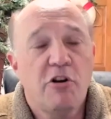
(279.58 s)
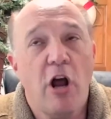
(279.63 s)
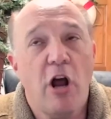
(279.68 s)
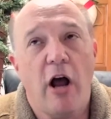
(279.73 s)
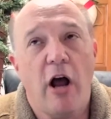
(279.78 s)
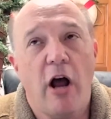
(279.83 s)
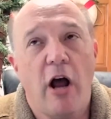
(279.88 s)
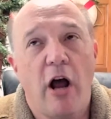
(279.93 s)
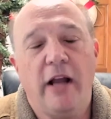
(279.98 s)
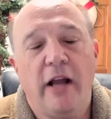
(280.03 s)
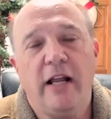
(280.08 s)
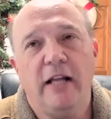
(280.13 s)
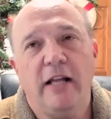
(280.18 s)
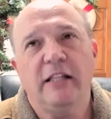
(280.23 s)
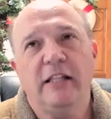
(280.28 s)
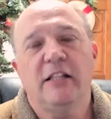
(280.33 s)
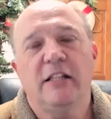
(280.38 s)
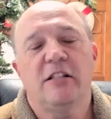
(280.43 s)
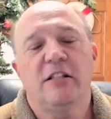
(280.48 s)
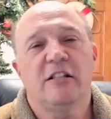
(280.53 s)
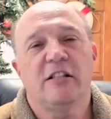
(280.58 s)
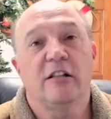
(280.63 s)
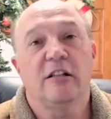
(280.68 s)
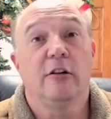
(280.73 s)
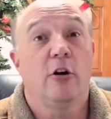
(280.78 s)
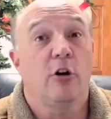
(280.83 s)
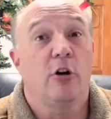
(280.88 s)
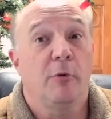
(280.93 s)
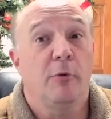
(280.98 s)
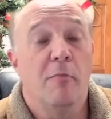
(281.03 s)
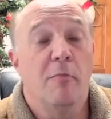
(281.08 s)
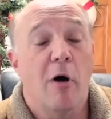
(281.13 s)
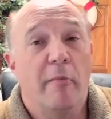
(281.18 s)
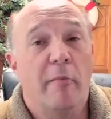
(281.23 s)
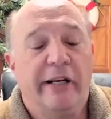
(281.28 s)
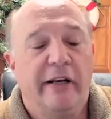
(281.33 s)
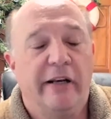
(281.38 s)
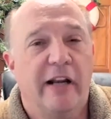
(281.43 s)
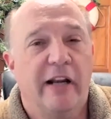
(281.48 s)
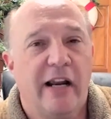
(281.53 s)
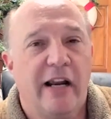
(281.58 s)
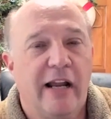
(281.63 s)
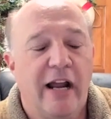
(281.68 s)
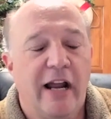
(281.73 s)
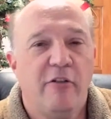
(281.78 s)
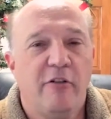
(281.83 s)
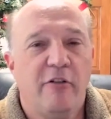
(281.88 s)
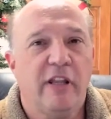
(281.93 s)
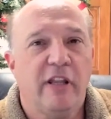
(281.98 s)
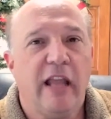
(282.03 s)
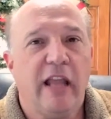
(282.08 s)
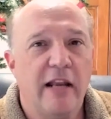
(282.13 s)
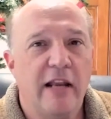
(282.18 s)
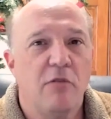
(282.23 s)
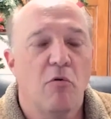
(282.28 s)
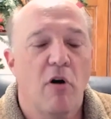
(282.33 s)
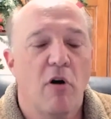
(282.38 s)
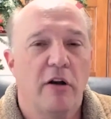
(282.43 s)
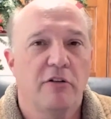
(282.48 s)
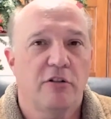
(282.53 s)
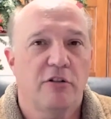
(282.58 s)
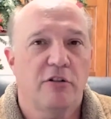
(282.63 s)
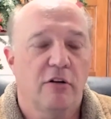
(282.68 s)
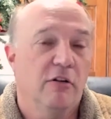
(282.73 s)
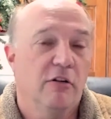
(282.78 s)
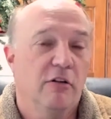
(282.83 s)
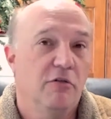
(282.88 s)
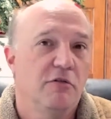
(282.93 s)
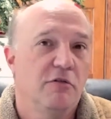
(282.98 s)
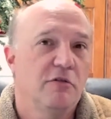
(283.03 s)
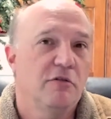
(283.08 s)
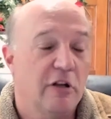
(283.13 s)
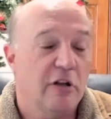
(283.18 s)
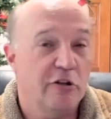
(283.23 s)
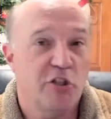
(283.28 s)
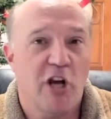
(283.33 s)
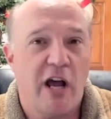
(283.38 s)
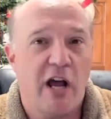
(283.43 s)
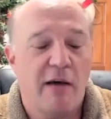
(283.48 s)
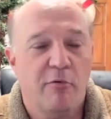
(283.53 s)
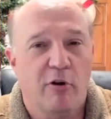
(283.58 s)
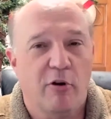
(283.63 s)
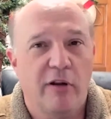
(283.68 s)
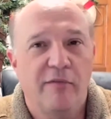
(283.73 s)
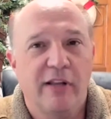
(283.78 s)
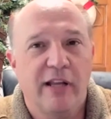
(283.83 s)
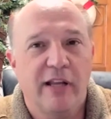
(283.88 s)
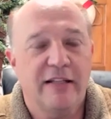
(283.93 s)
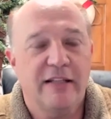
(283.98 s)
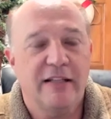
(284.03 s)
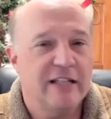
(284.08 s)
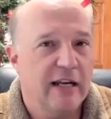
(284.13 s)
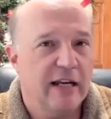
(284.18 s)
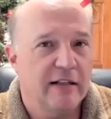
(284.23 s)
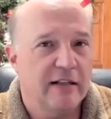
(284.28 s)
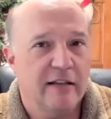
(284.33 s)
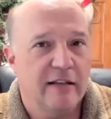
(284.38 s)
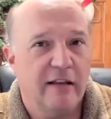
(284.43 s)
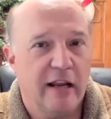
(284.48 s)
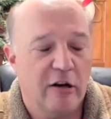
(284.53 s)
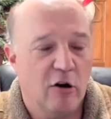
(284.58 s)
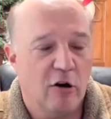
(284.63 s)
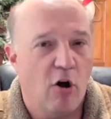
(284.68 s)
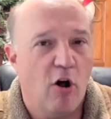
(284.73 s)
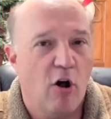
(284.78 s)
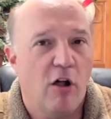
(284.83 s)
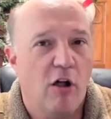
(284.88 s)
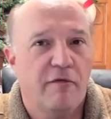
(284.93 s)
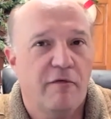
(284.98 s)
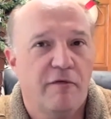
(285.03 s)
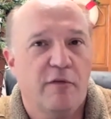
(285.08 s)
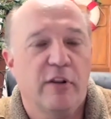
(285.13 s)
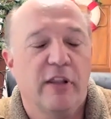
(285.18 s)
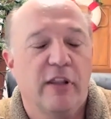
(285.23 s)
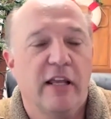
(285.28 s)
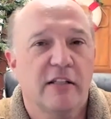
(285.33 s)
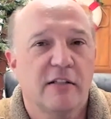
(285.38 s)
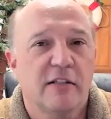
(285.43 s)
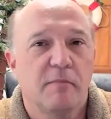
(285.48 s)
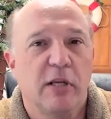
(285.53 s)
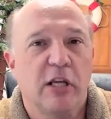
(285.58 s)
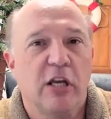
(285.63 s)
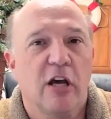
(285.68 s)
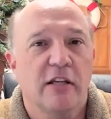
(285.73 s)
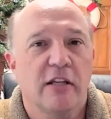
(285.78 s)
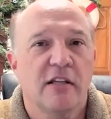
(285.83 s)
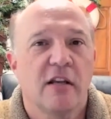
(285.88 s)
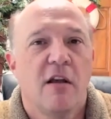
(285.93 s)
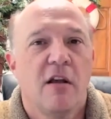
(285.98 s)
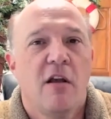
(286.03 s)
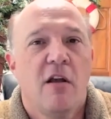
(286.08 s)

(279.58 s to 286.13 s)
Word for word: No, I, I, think this is a learnable moment, and I, I, don't think anyone should lose a job or even get dinged at, at all for this because